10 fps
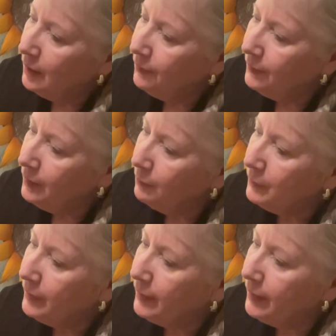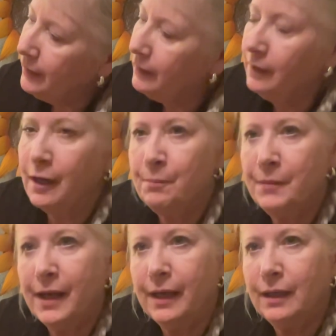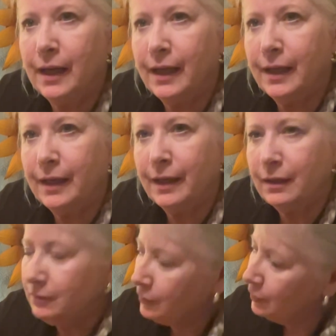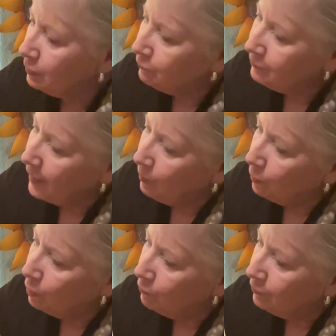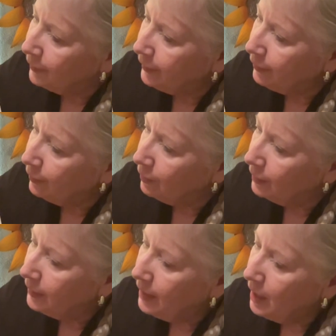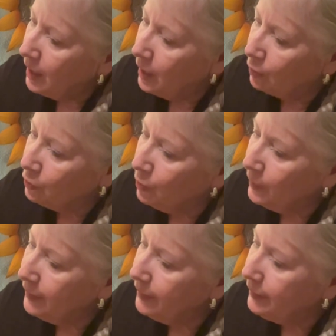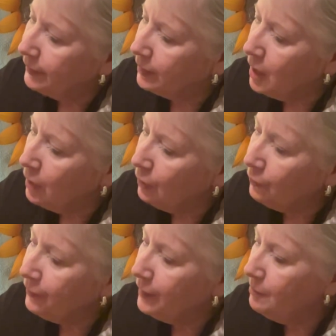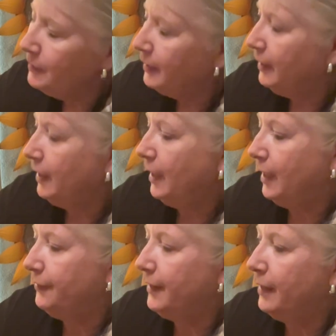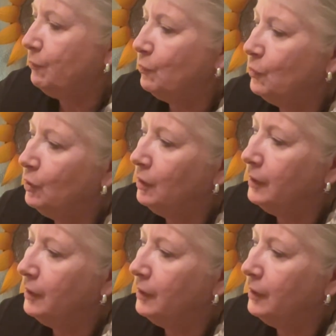Then I went ahead and I made a little flower over here. I'll go in and color them, and that will